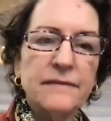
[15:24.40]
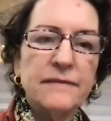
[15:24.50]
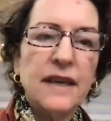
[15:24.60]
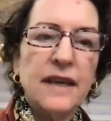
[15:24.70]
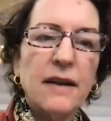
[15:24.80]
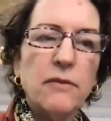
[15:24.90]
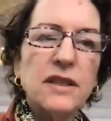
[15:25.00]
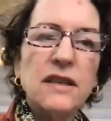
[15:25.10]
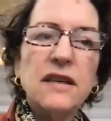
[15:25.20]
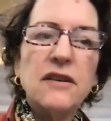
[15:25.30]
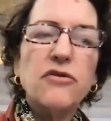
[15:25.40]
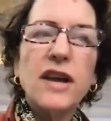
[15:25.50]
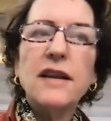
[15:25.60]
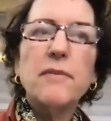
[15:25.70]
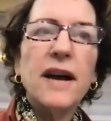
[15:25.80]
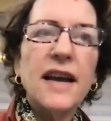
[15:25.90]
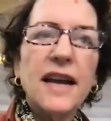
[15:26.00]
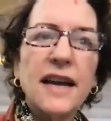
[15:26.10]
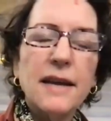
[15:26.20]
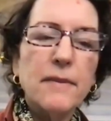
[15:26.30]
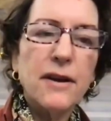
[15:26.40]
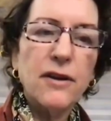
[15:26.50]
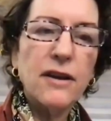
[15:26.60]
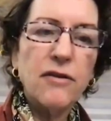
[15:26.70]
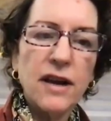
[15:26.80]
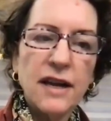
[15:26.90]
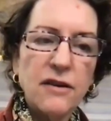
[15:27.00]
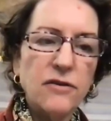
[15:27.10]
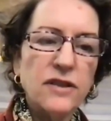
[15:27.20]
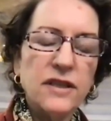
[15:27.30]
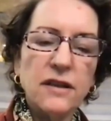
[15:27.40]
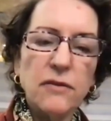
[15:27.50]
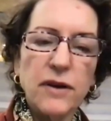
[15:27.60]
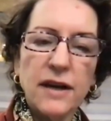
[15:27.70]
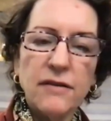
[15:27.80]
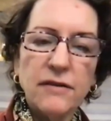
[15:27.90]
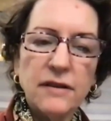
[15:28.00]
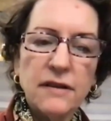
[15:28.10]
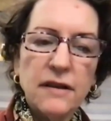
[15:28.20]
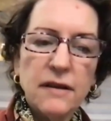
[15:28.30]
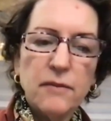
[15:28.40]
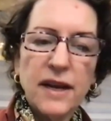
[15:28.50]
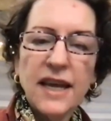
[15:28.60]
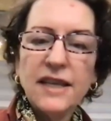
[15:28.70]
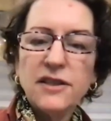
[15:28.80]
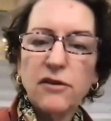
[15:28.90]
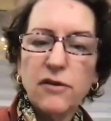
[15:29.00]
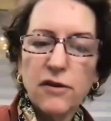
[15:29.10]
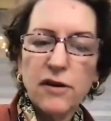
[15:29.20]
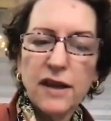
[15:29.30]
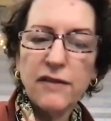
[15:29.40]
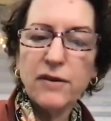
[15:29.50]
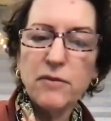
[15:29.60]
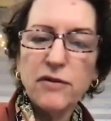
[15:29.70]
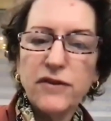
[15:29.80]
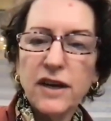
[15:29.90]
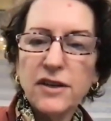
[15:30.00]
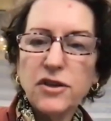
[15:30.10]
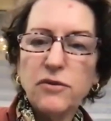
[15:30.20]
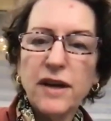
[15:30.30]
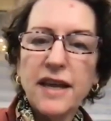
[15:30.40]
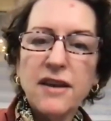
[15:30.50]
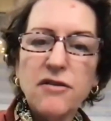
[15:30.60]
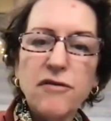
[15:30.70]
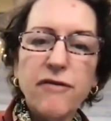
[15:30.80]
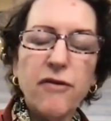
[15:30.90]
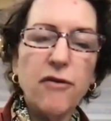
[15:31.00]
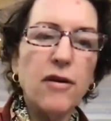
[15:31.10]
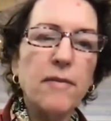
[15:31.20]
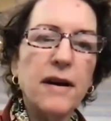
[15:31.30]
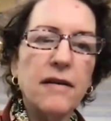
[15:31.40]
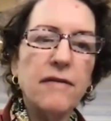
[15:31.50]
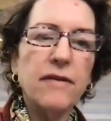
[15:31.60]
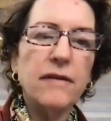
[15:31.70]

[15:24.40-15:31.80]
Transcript: And it was created by a guy named Gary Craig, who's still around, but he's even moved on to a new form of